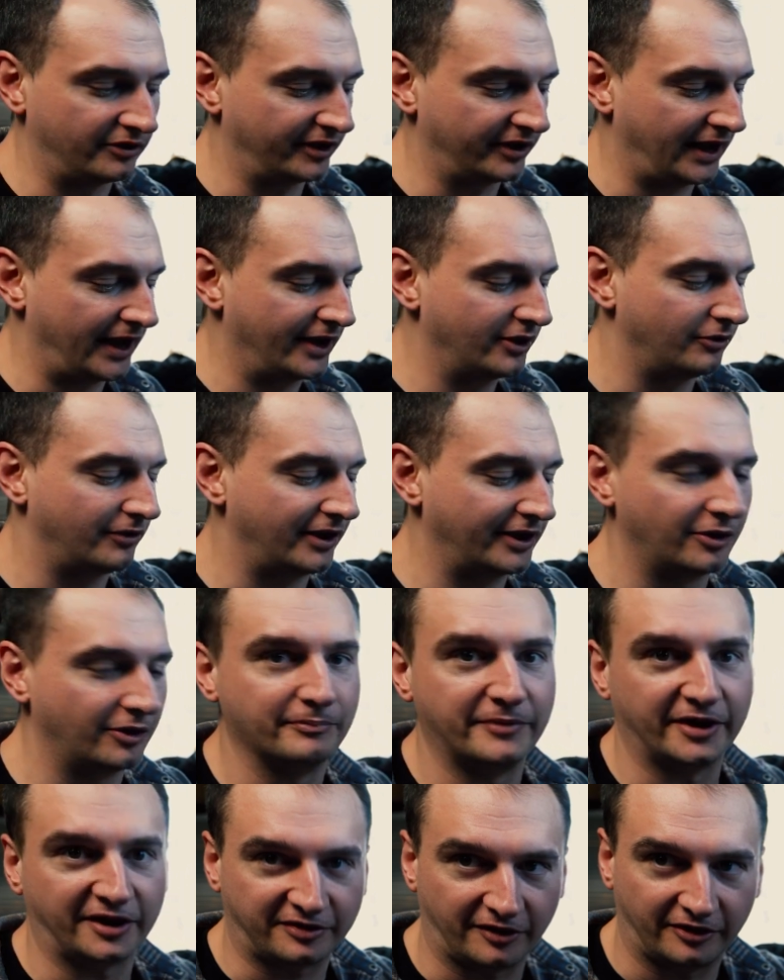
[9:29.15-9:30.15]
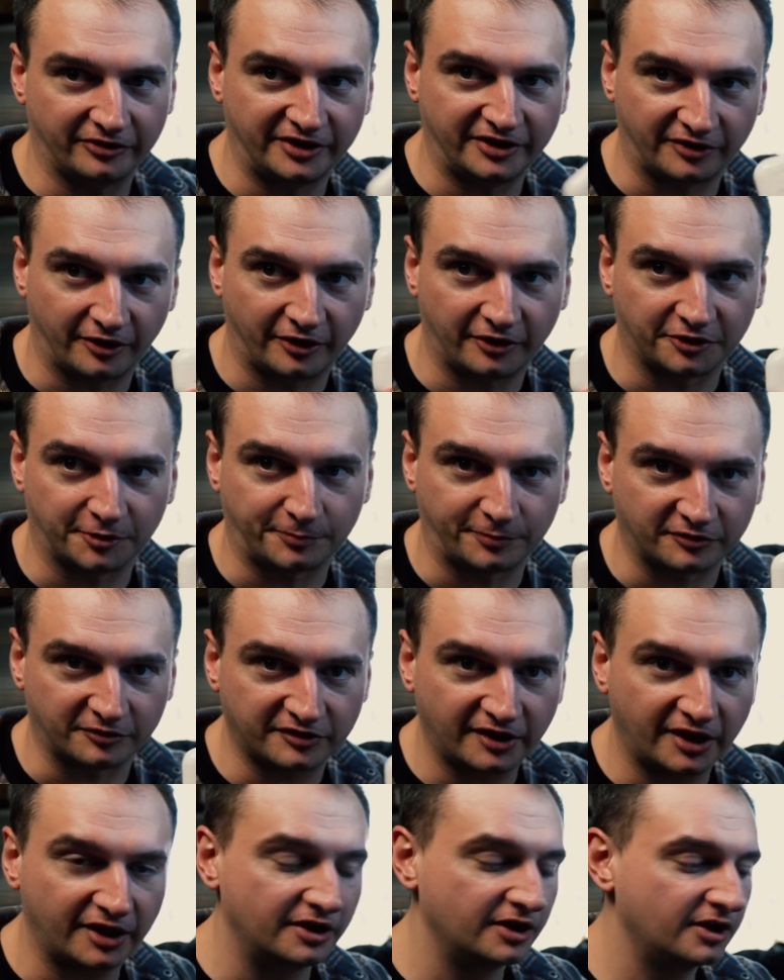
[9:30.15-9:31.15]
Like I don't mix on these
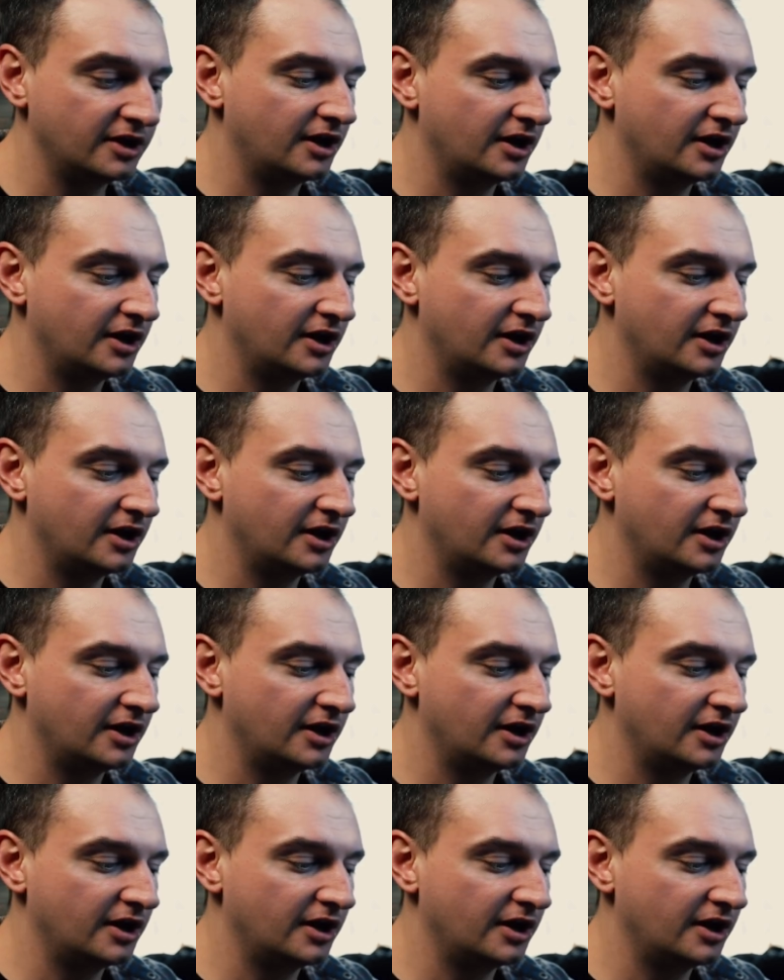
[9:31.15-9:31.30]
100%,